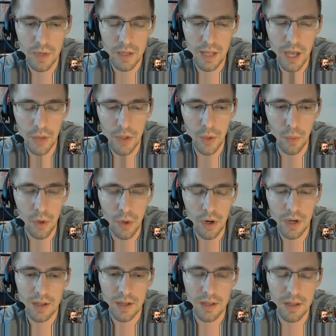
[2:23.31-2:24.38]
how they work
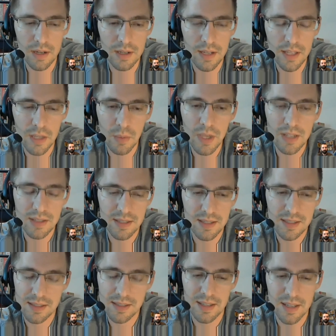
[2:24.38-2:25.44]
on a daily
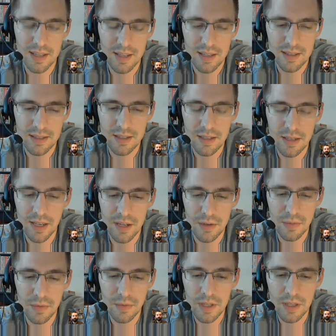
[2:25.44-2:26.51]
basis, seeing kind
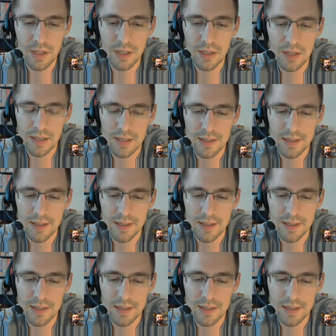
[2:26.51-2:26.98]
of the